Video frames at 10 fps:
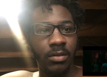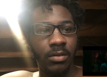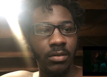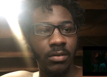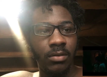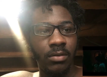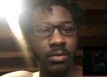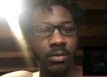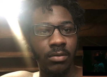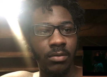
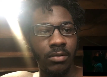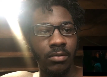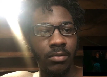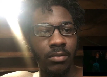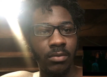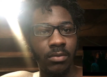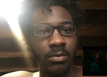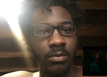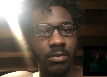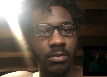
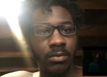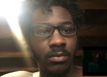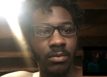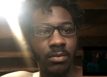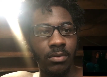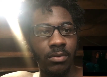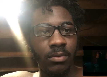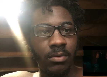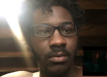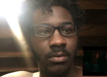
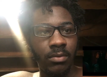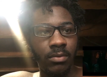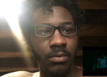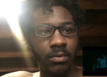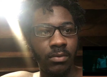Nothing is said.